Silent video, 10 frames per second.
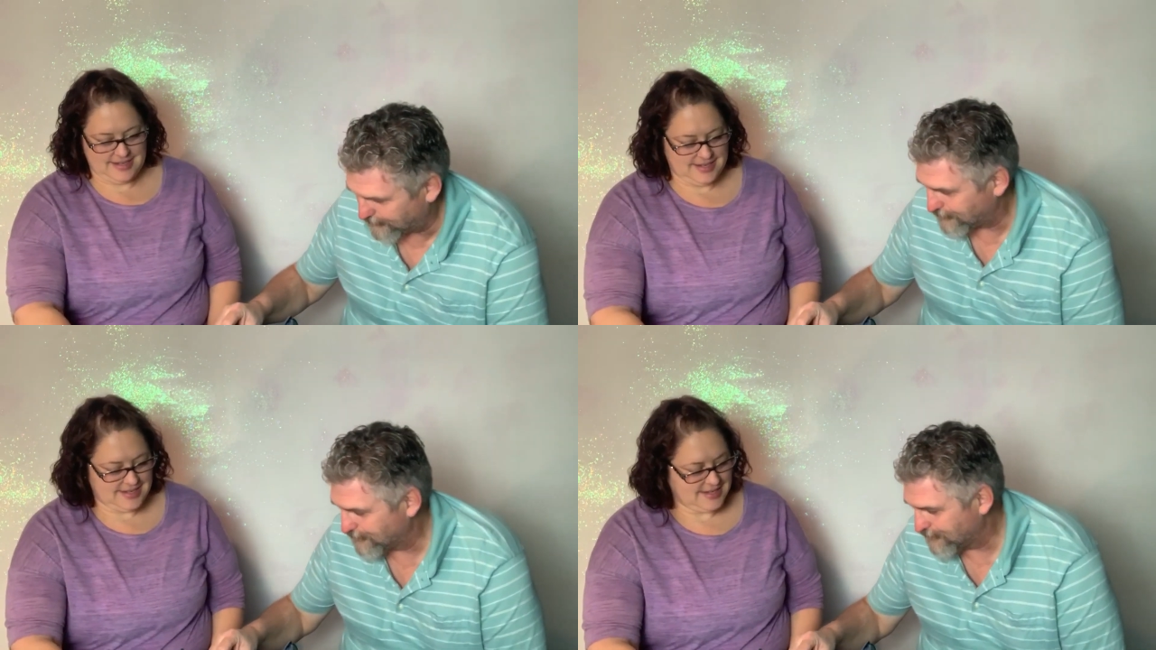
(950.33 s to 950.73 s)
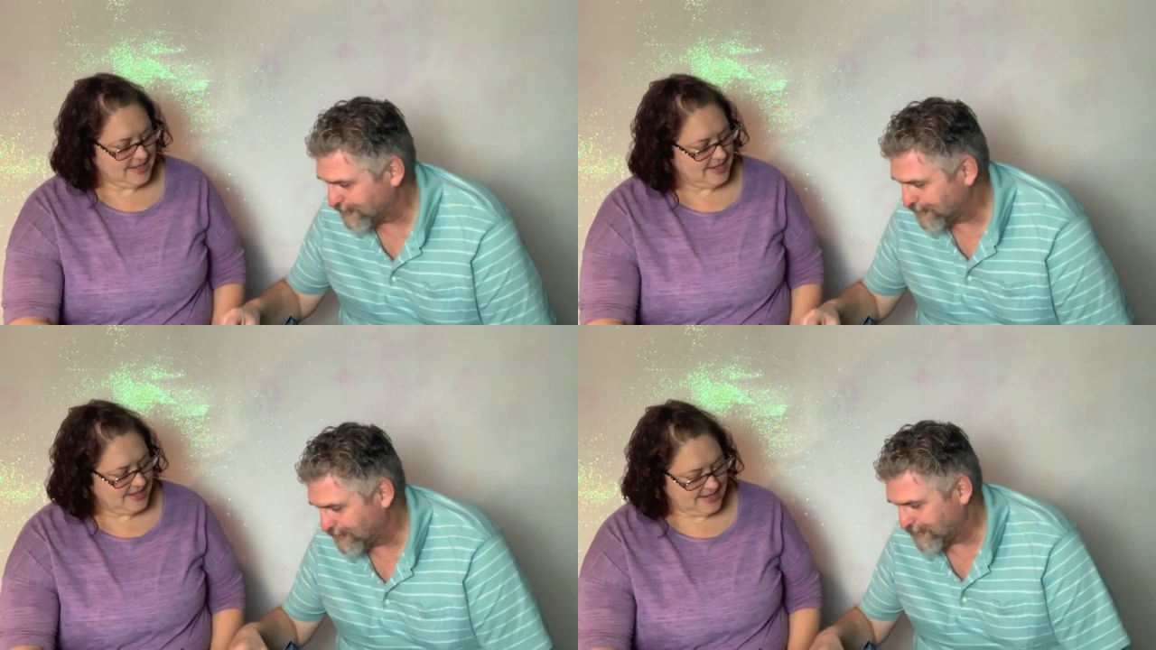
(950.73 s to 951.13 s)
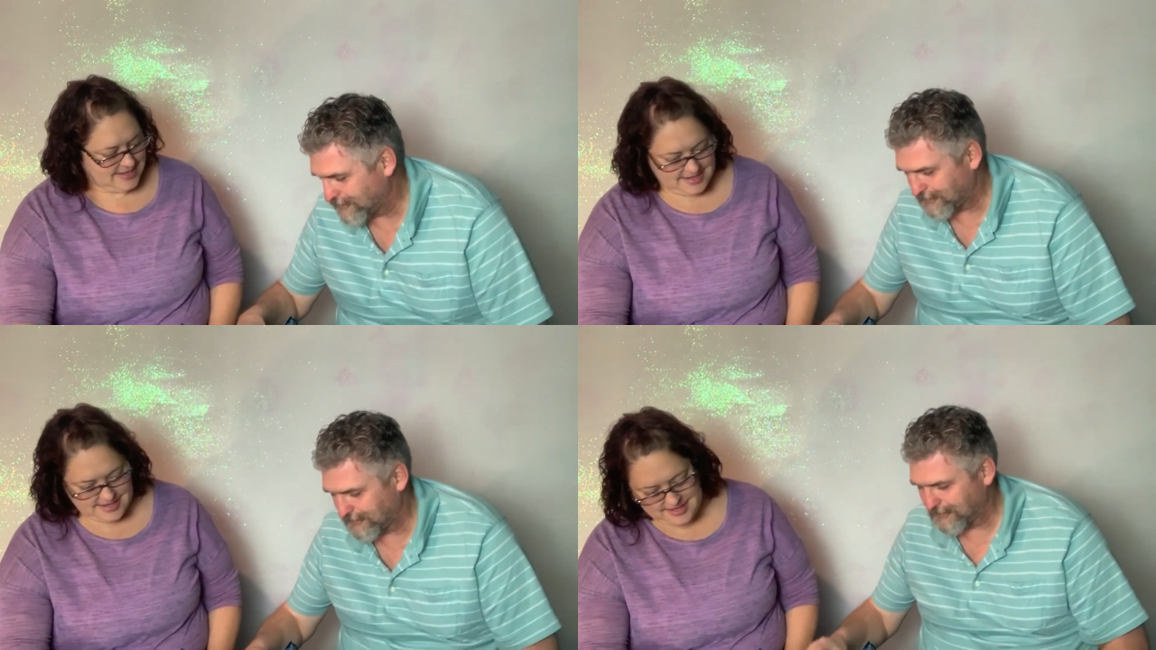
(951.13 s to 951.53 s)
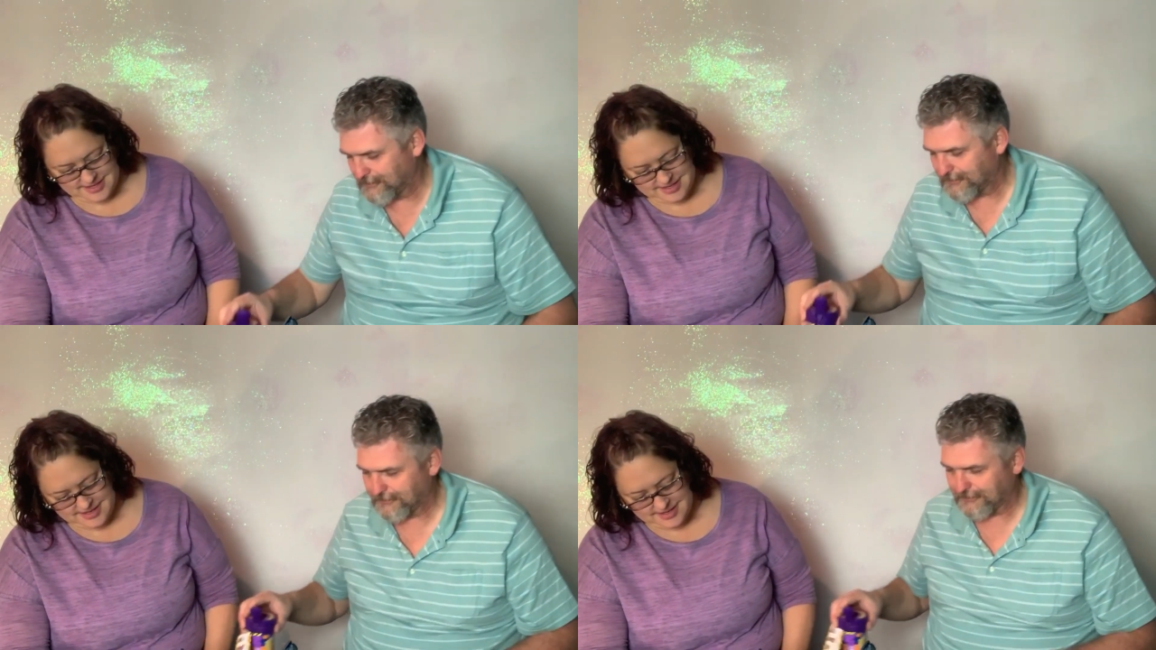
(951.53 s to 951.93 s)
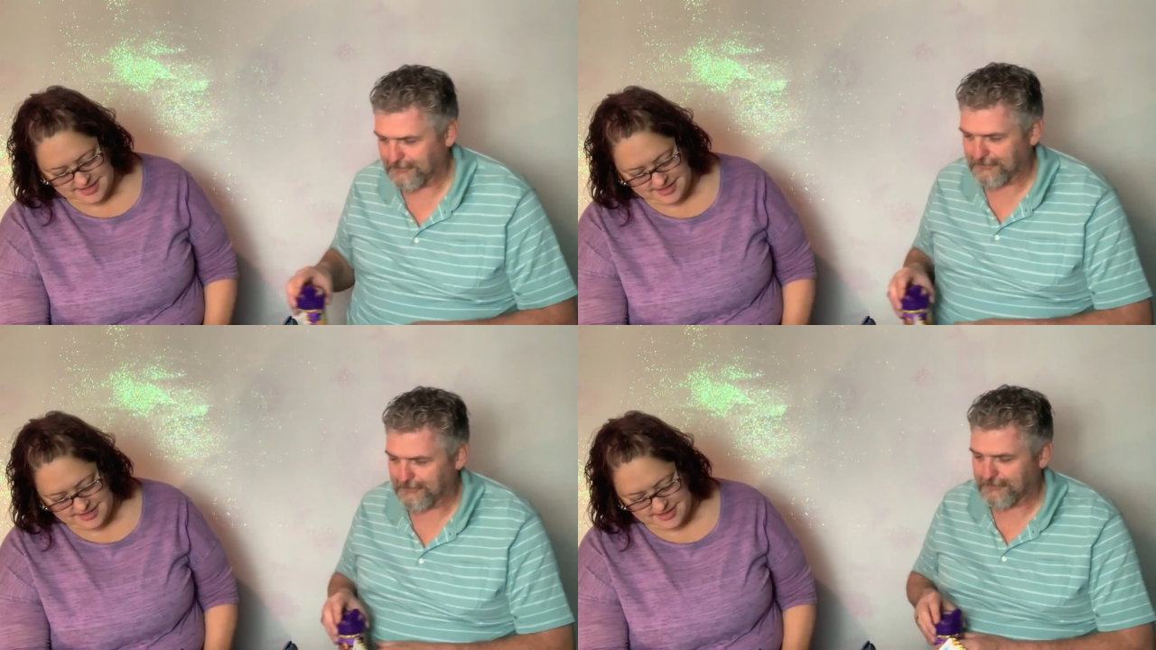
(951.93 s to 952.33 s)

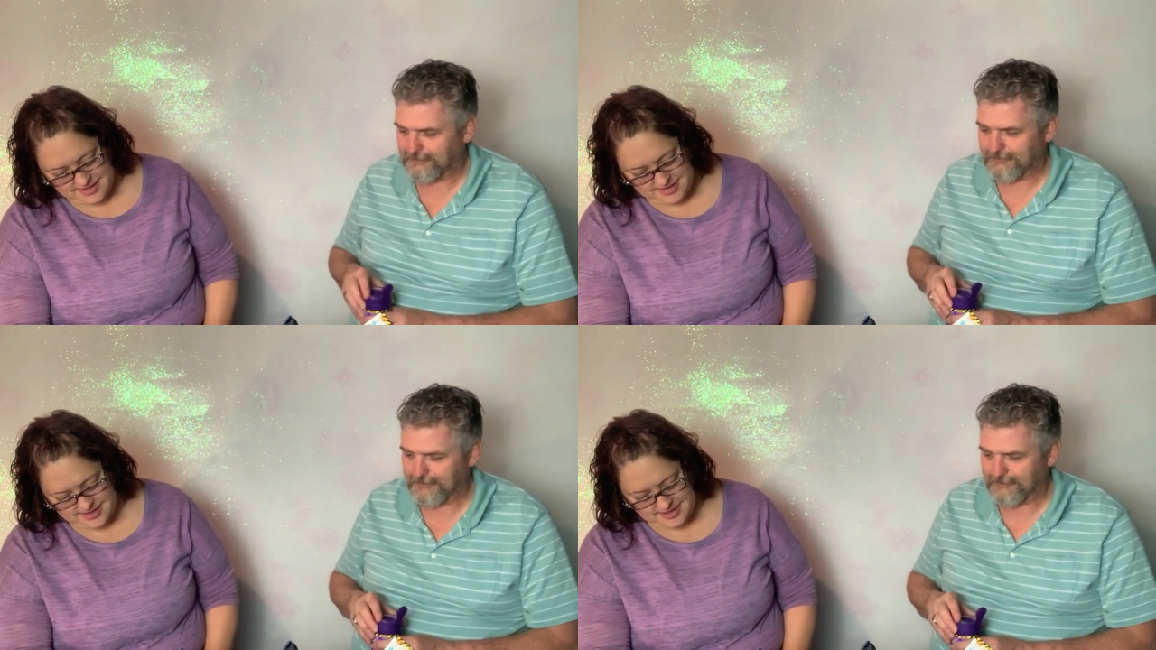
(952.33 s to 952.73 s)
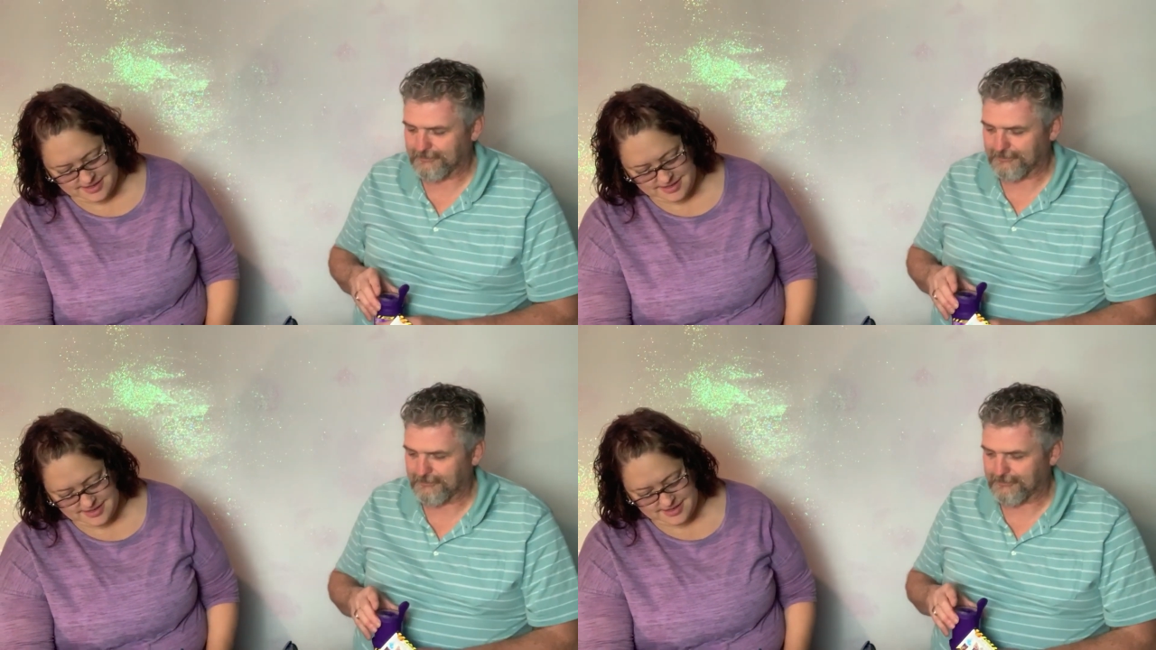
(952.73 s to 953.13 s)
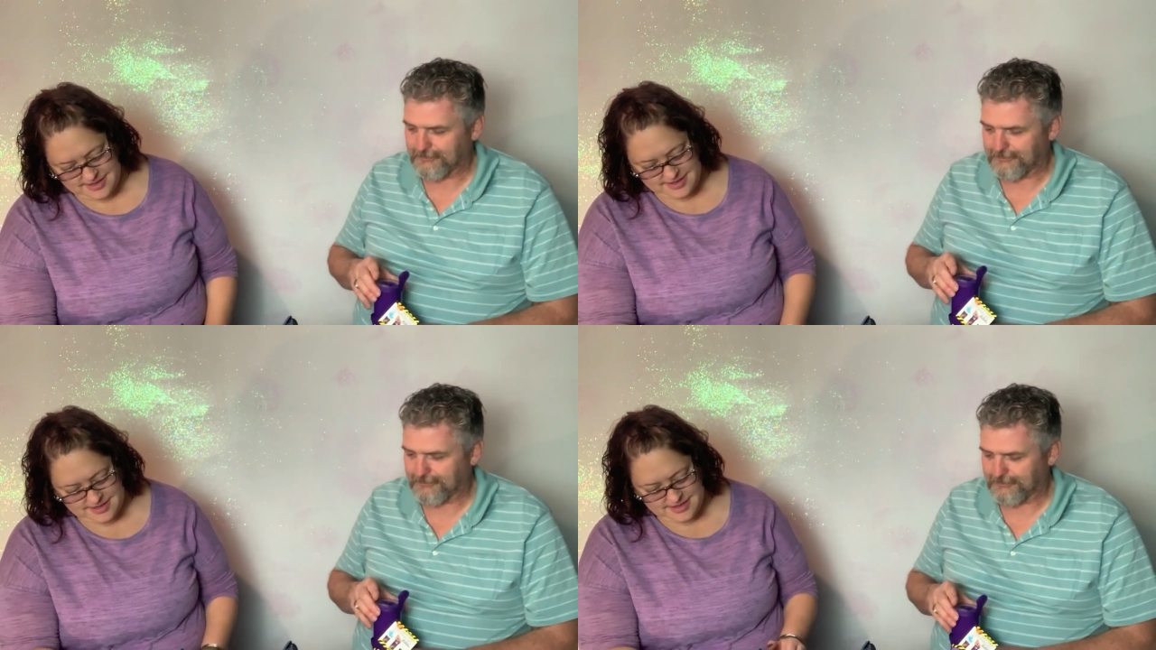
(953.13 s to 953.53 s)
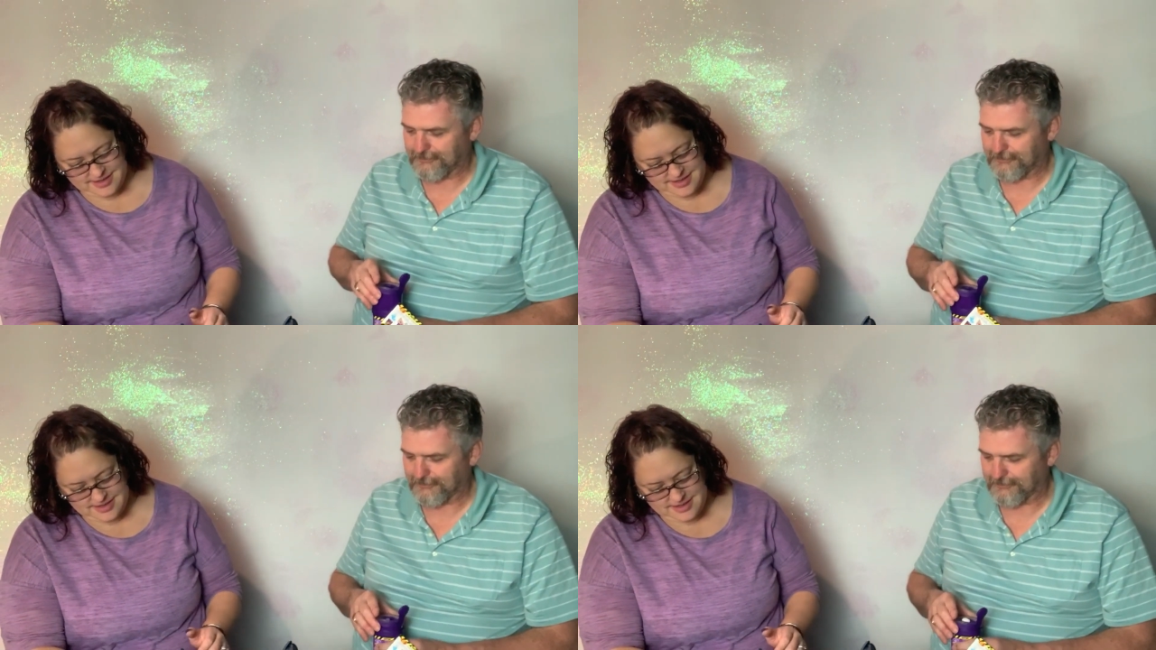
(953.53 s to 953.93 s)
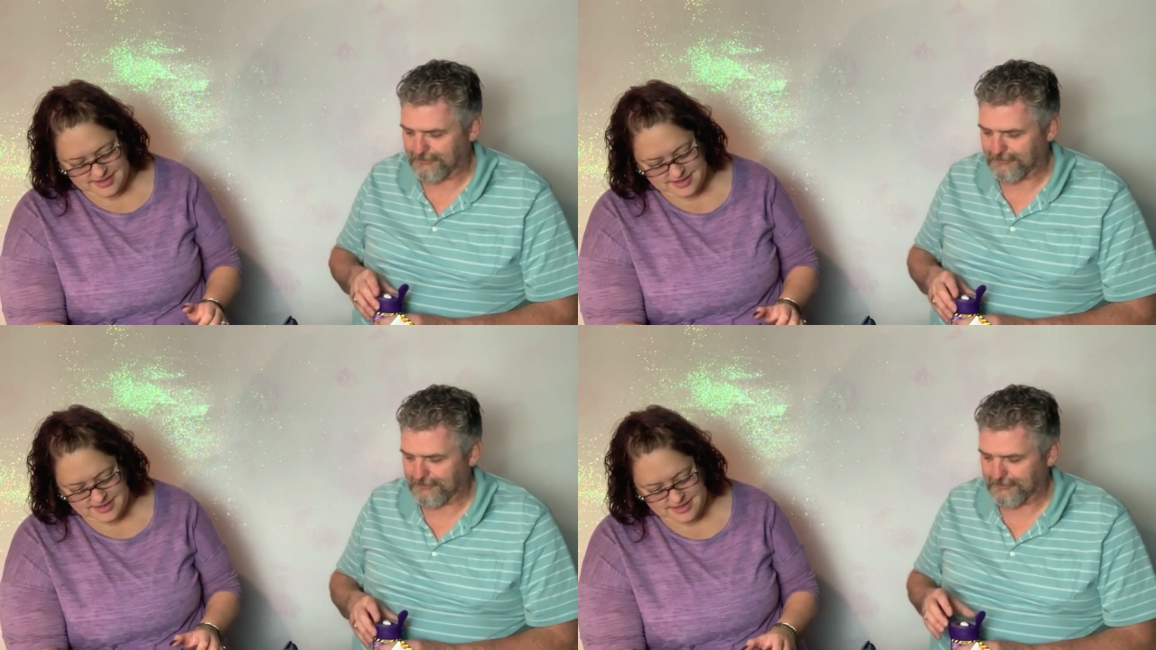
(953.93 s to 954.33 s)

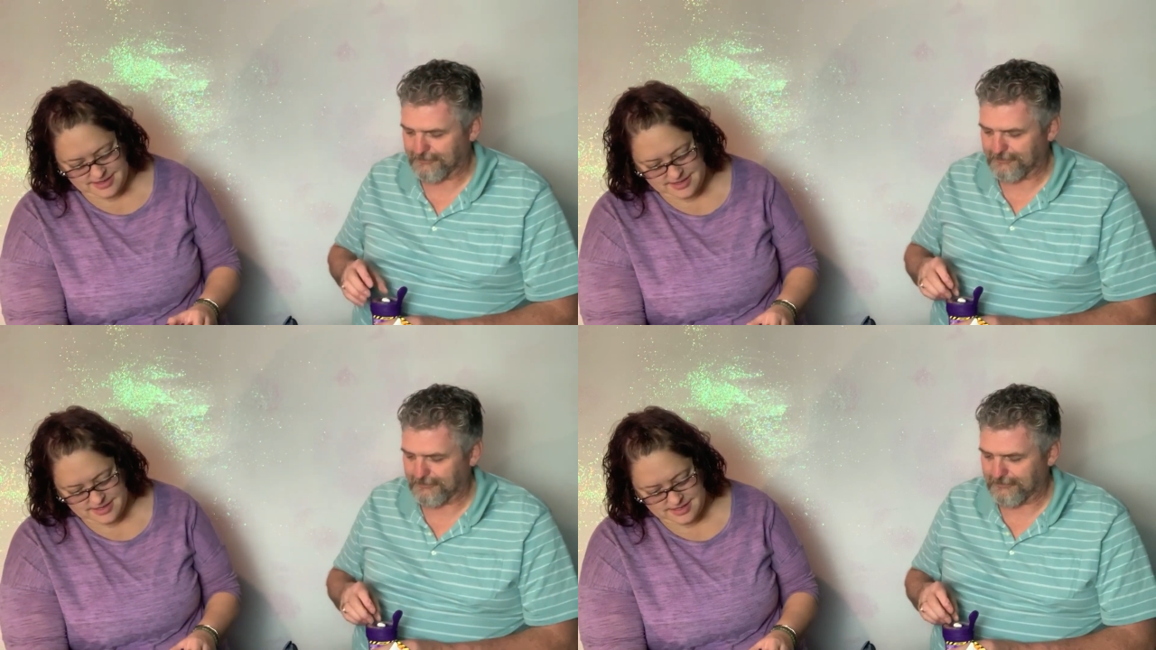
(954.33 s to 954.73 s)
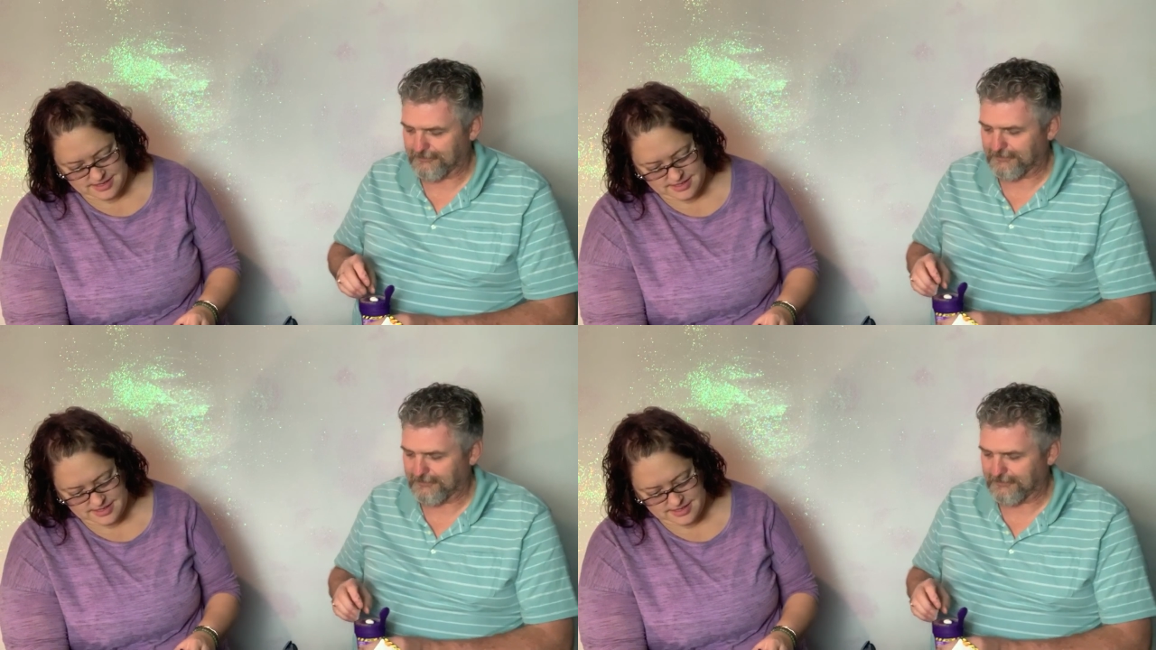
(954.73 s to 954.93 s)
Nobody speaks.